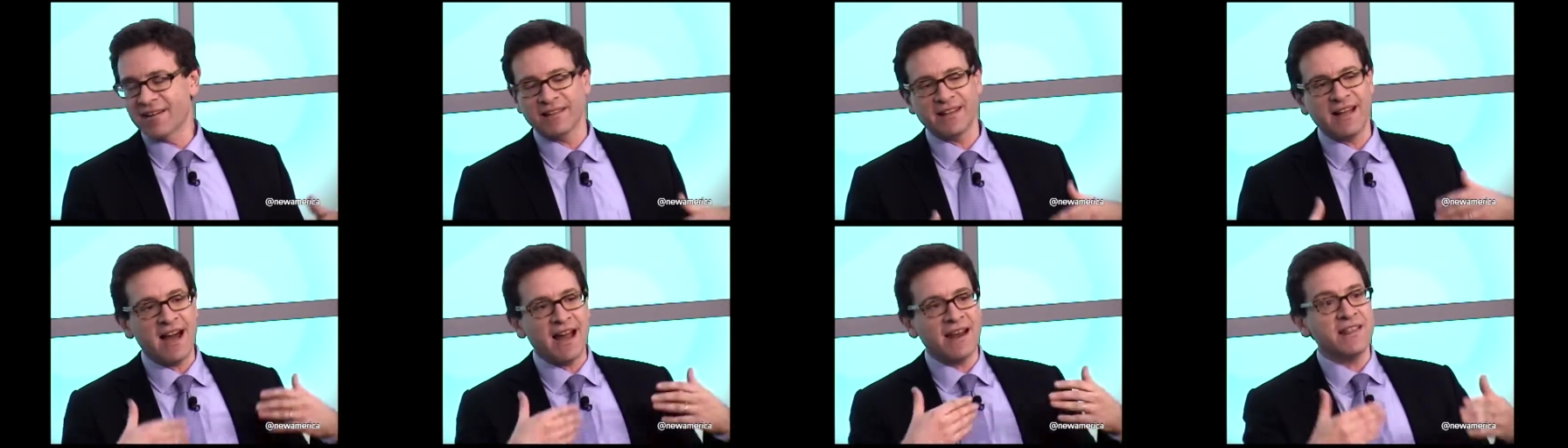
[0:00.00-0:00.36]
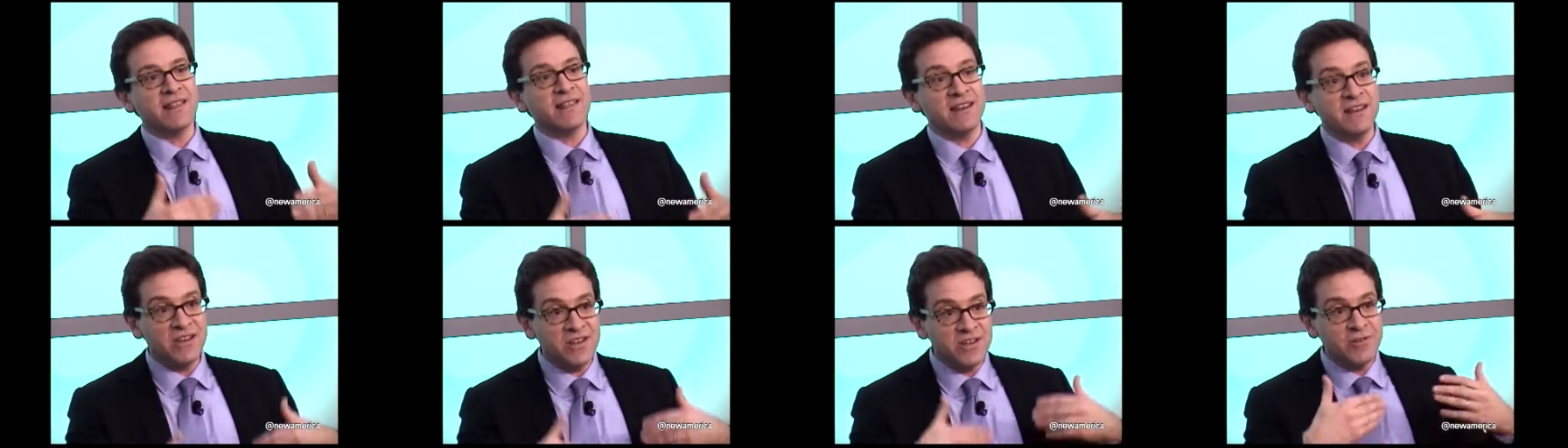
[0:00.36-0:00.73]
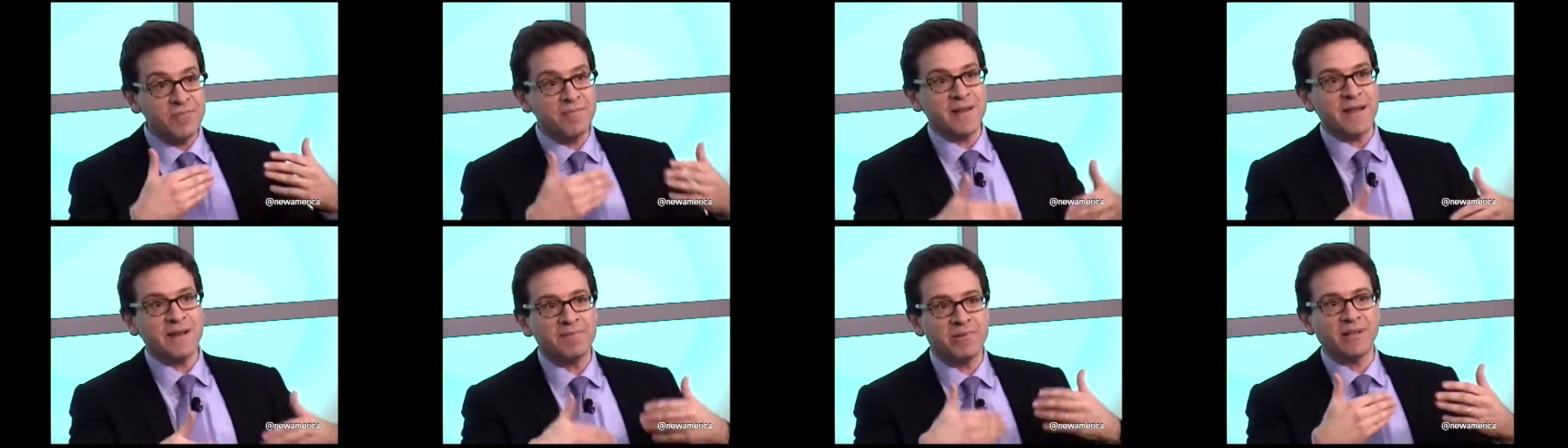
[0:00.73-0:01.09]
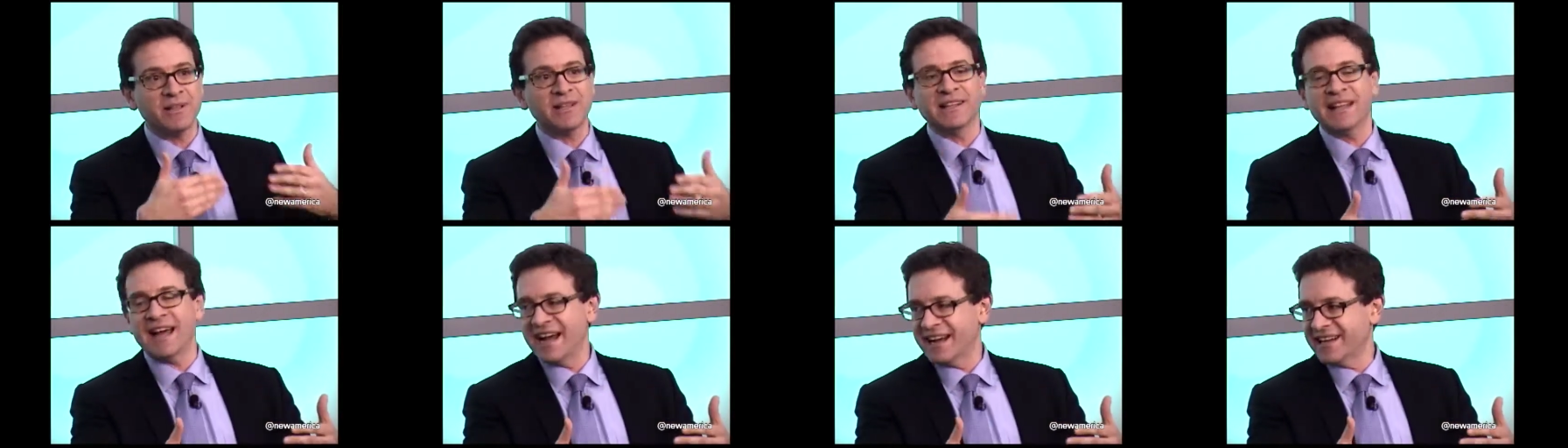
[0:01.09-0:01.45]
A lot of the new
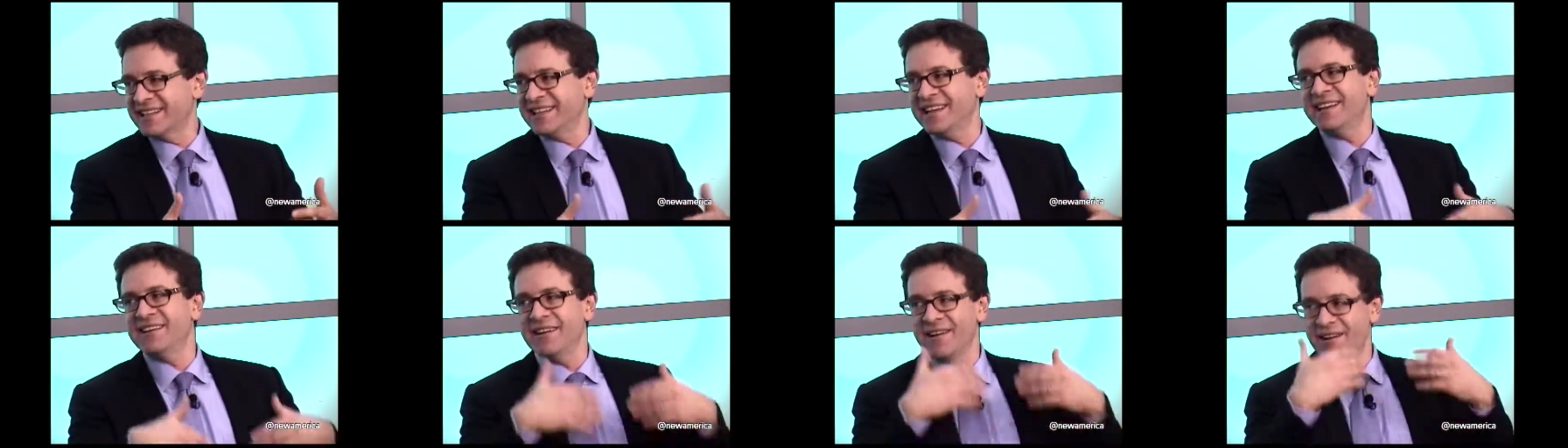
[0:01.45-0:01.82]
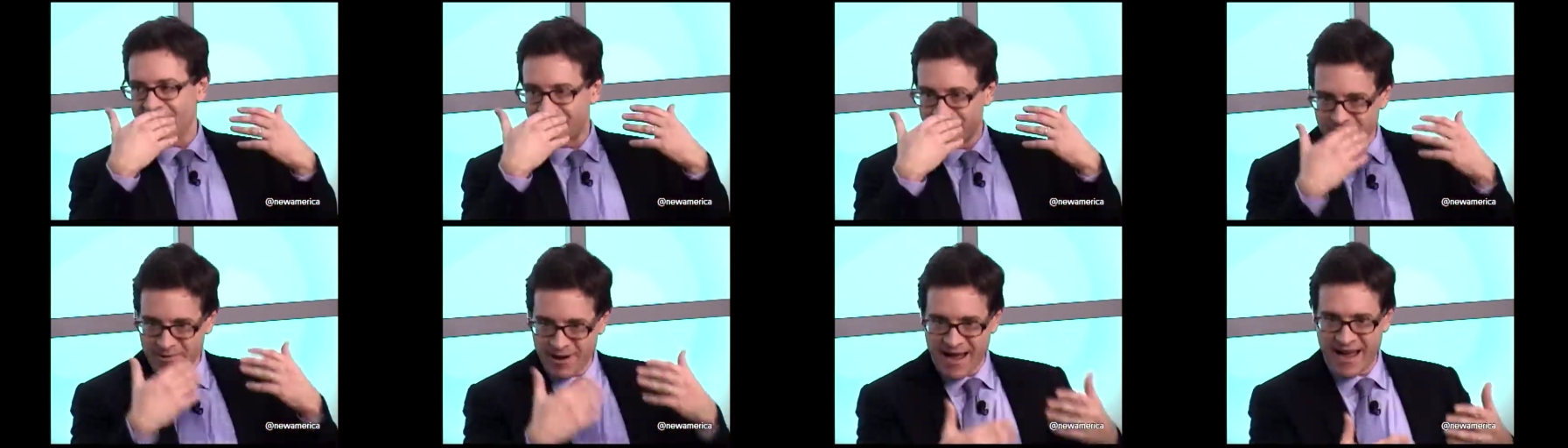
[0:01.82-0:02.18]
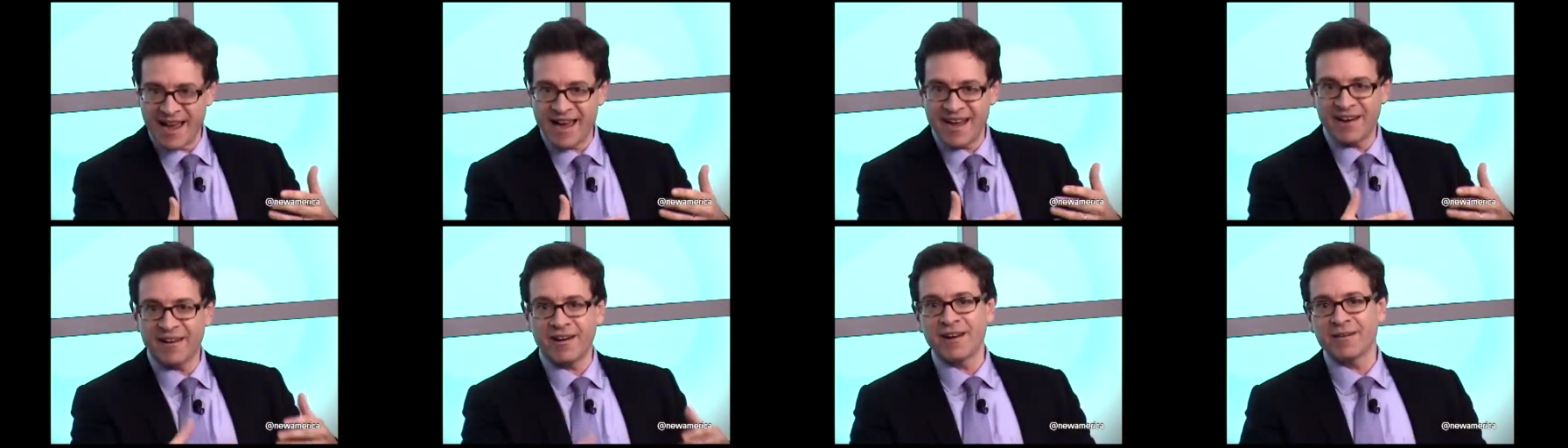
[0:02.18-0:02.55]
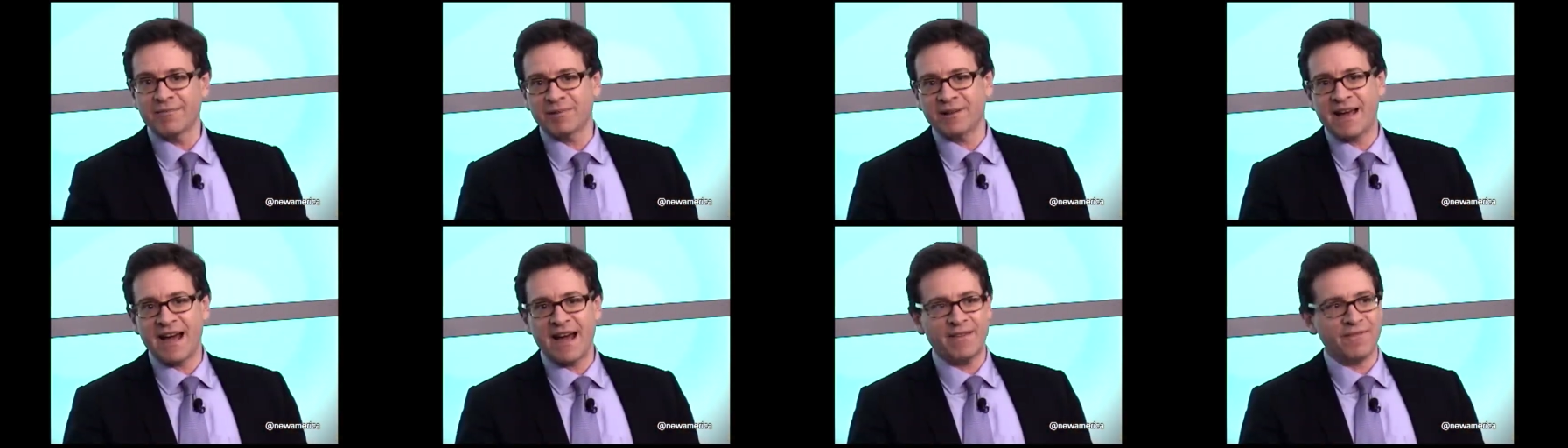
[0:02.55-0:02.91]
people elected ran on
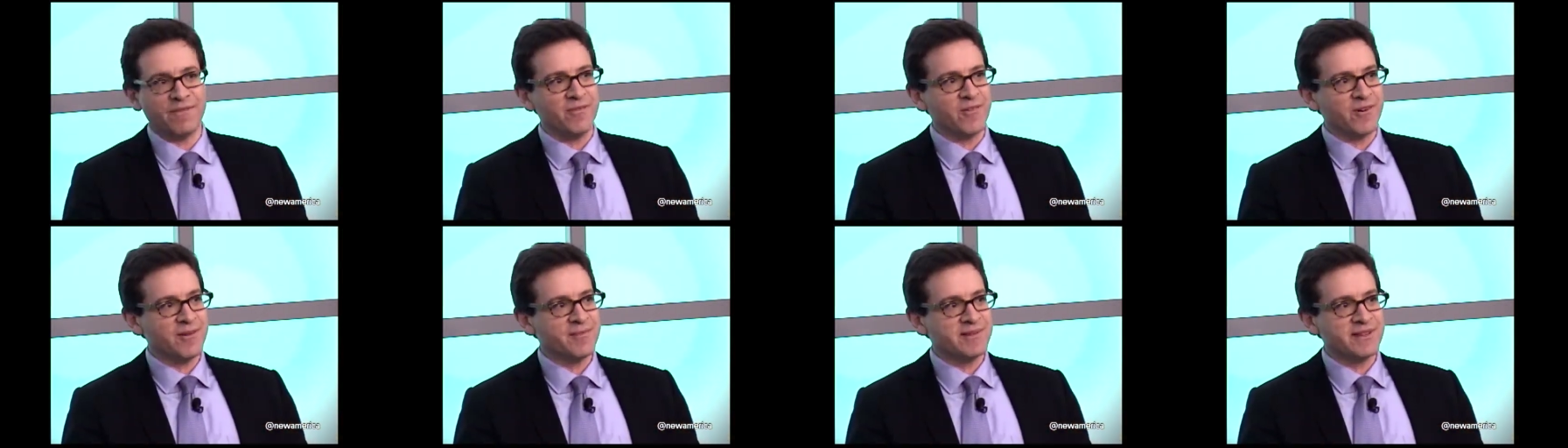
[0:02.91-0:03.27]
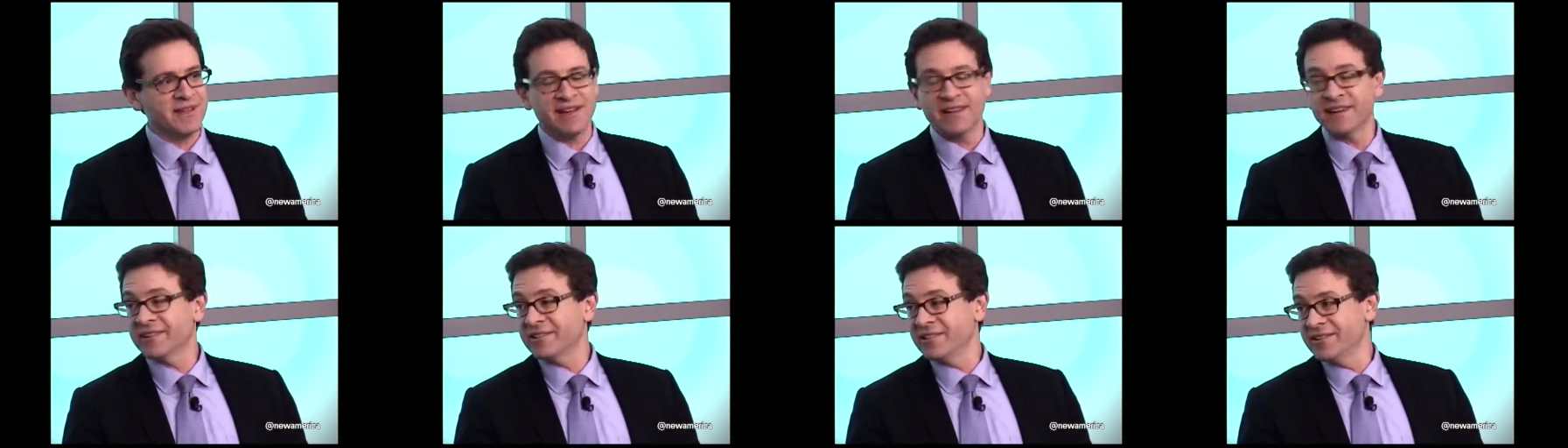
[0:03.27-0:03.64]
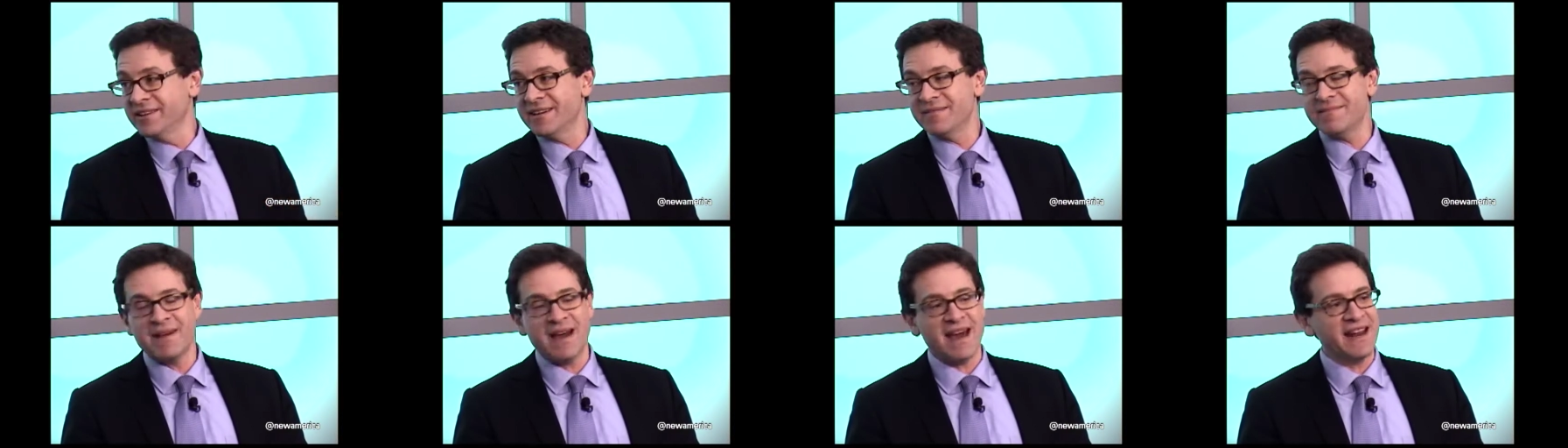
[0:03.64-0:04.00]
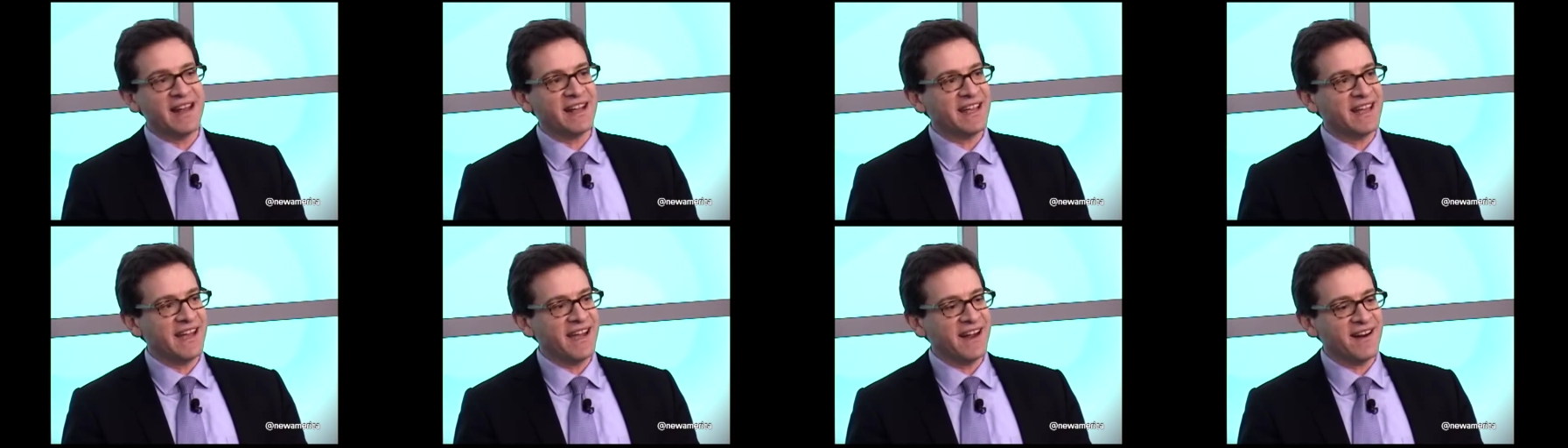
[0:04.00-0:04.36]
platforms that included
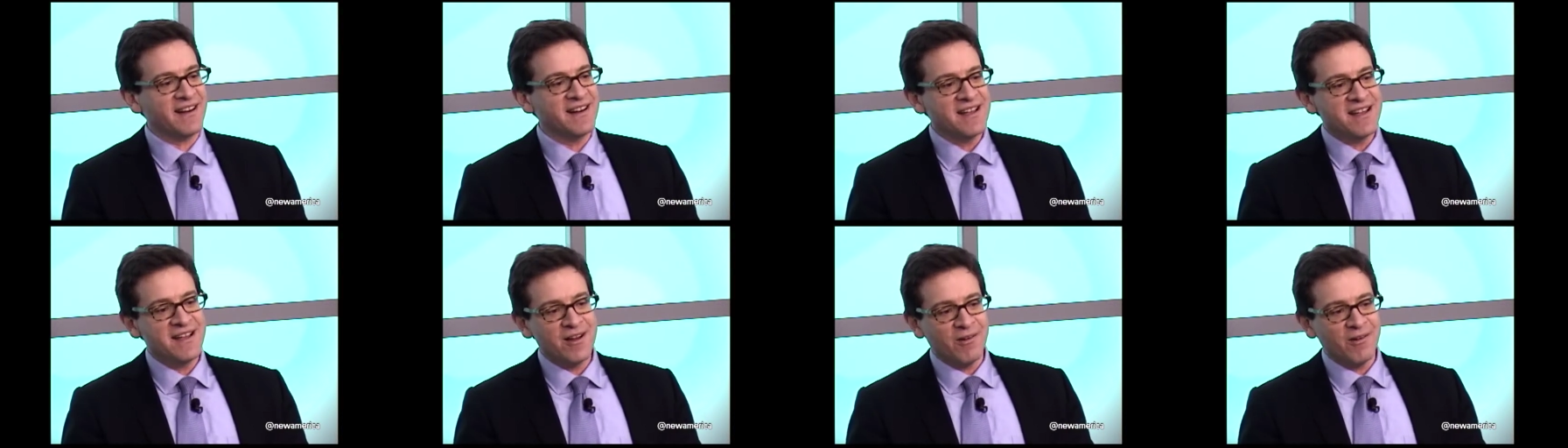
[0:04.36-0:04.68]
Medicare.